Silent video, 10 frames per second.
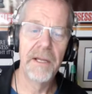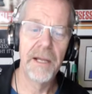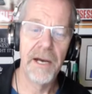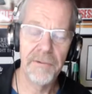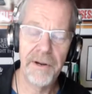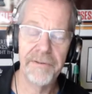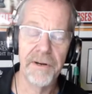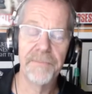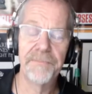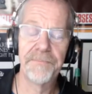However,
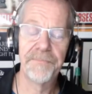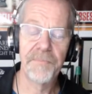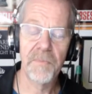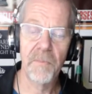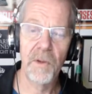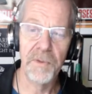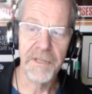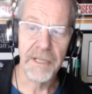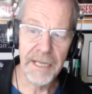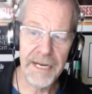with
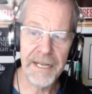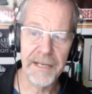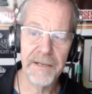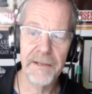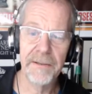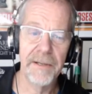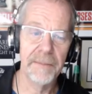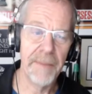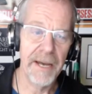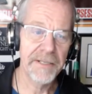the lighting,
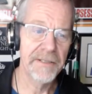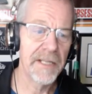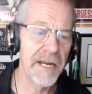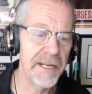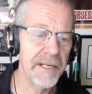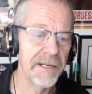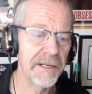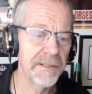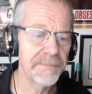back to lighting here,